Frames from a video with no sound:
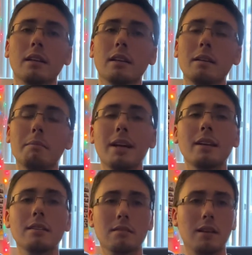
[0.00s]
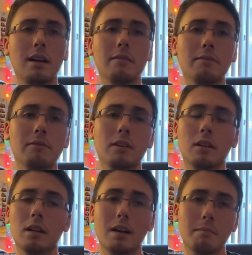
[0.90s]
can make his life a
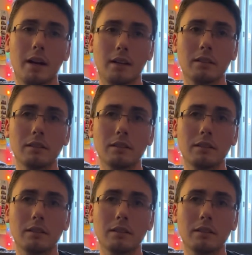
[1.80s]
nightmare,